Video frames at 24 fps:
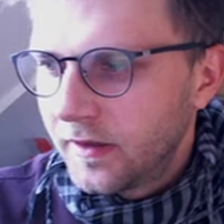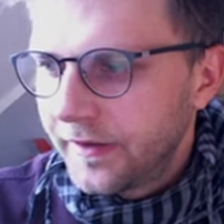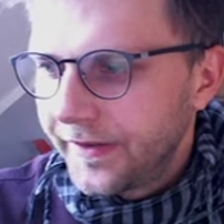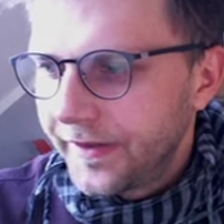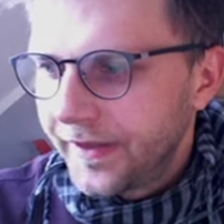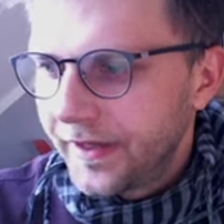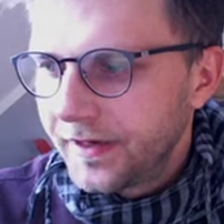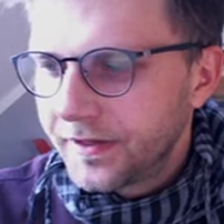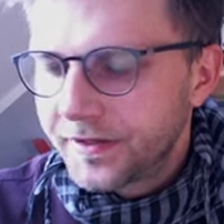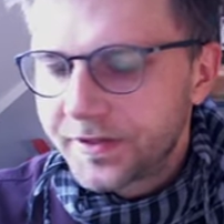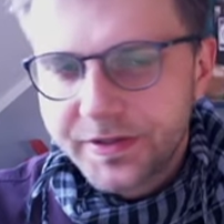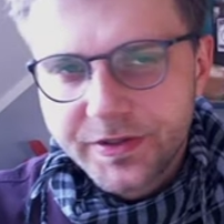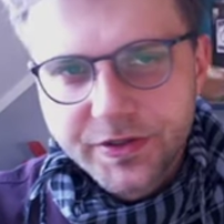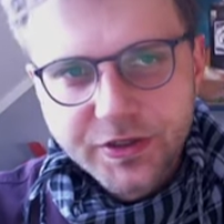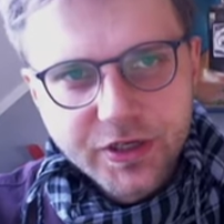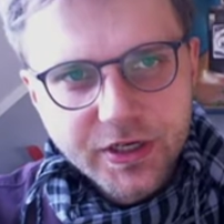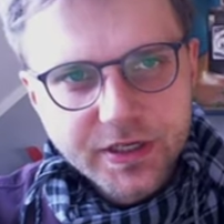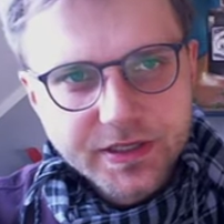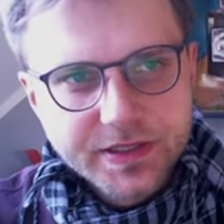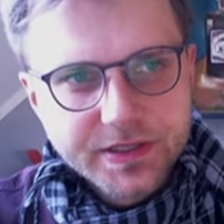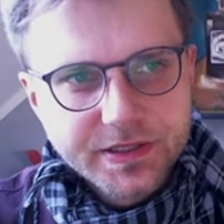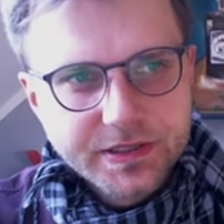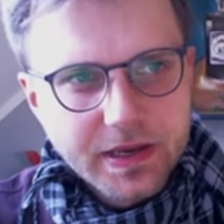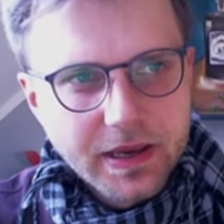Yes,
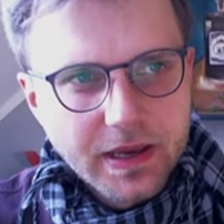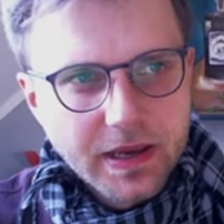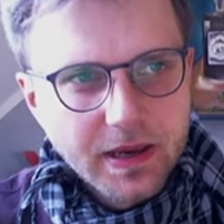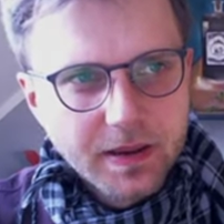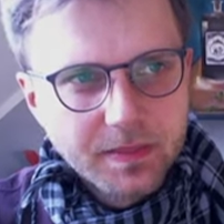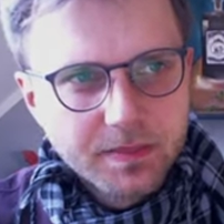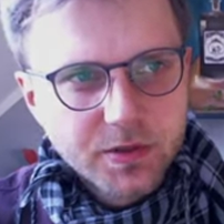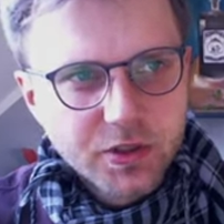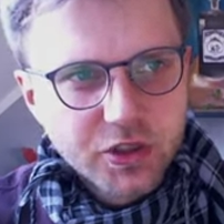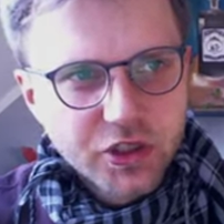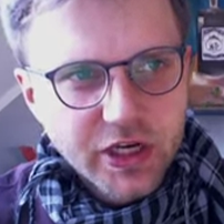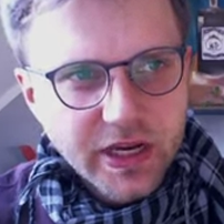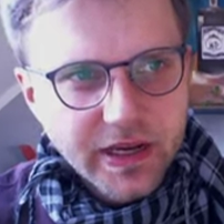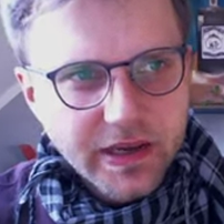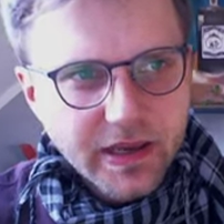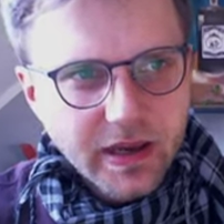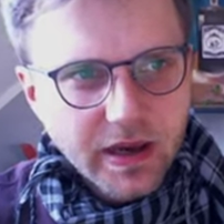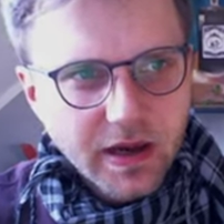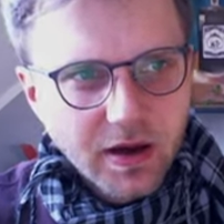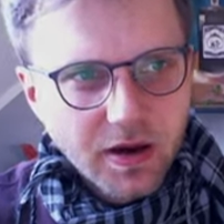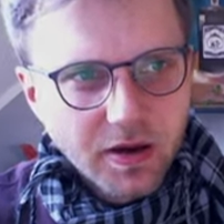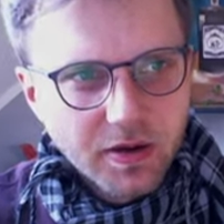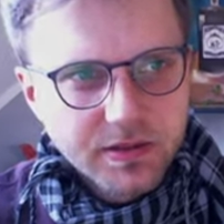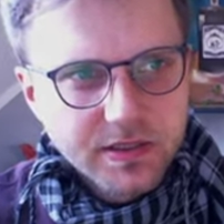just um, check
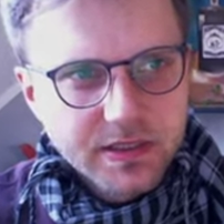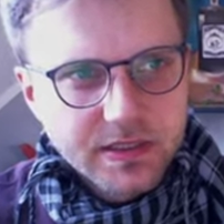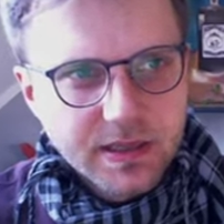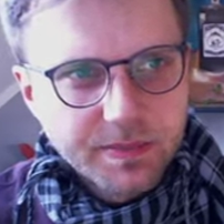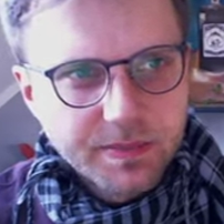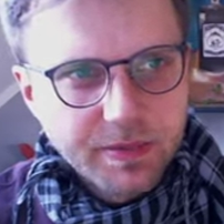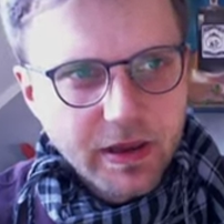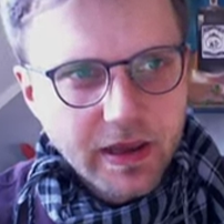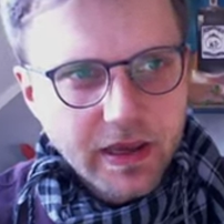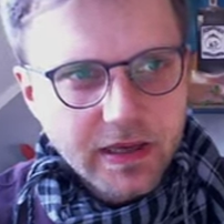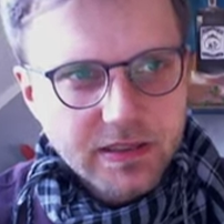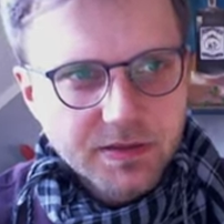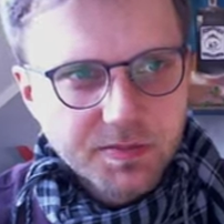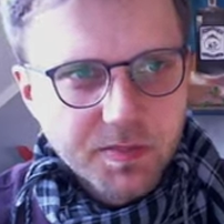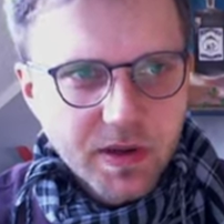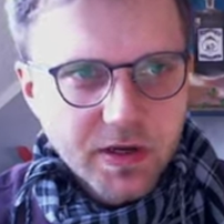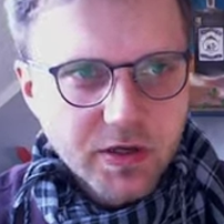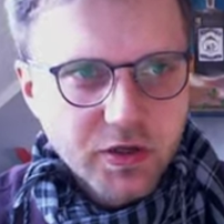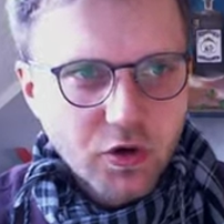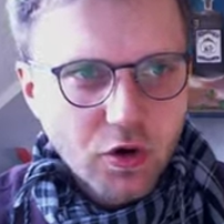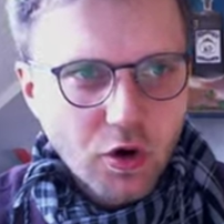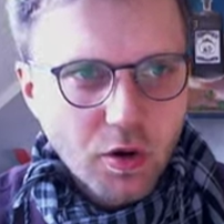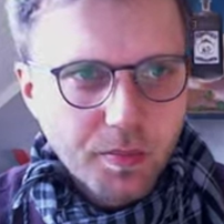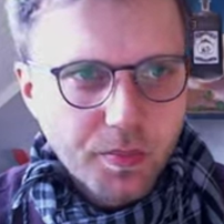out Snappy Hex Mesh
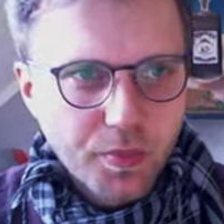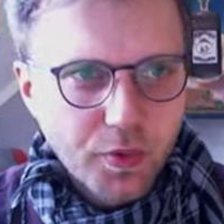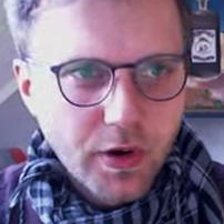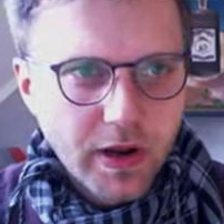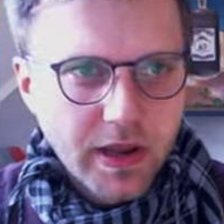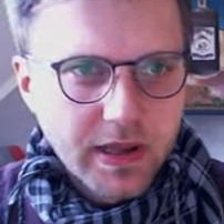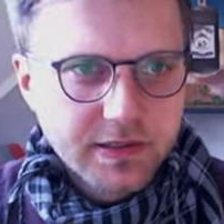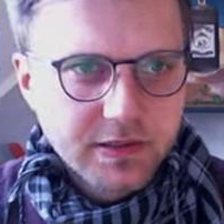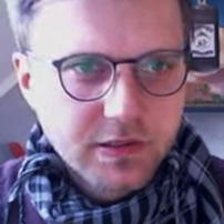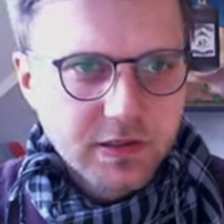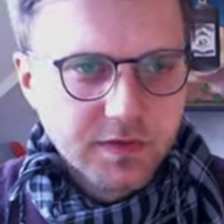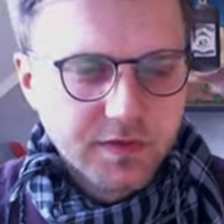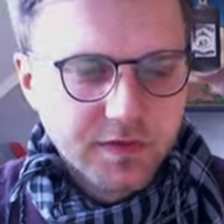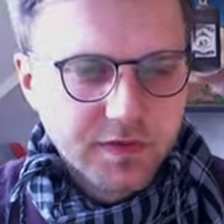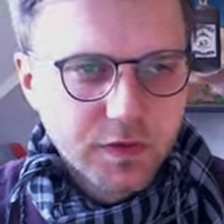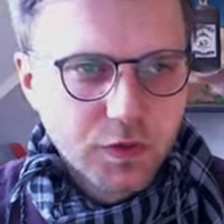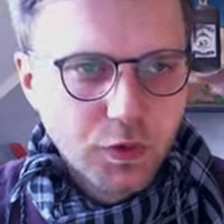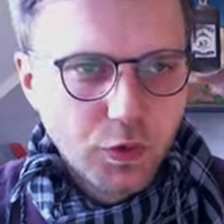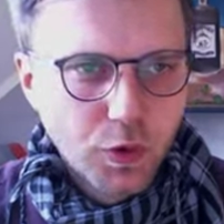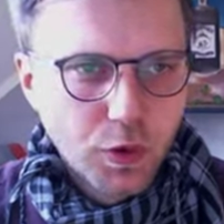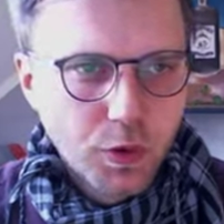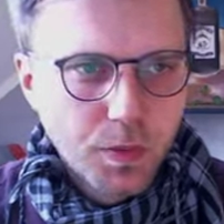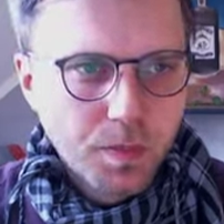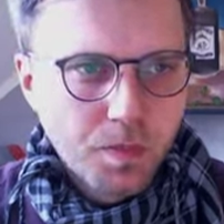Comprehensive
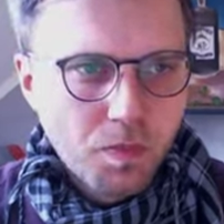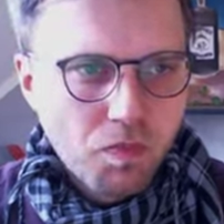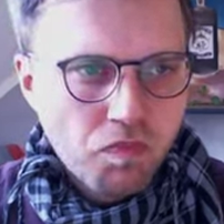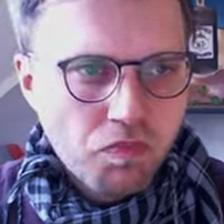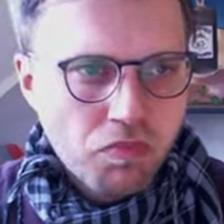Tour.